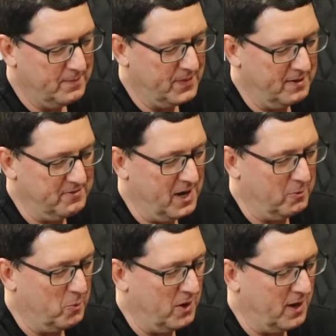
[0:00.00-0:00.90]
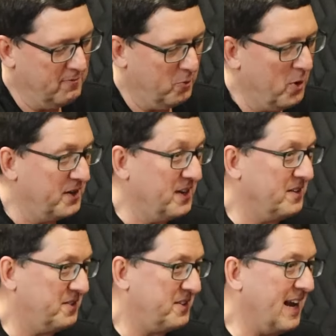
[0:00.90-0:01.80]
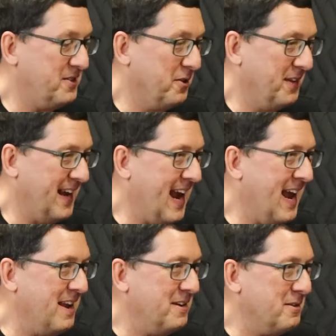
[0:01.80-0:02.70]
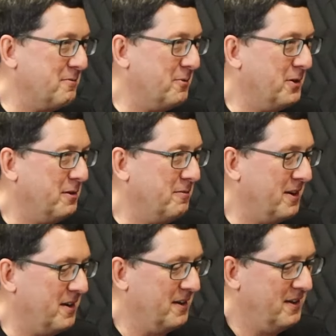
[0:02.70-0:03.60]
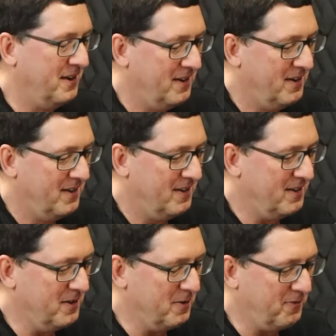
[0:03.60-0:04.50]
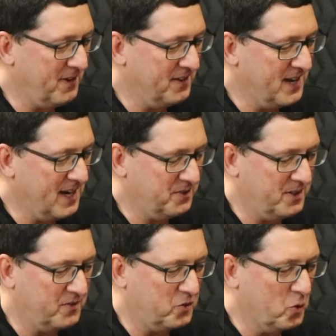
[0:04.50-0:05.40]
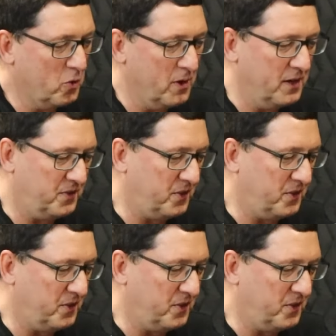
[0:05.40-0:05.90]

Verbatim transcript: I've not want I've wanted to stay till the end of one of uh, yeah. uh, your fantastic stories.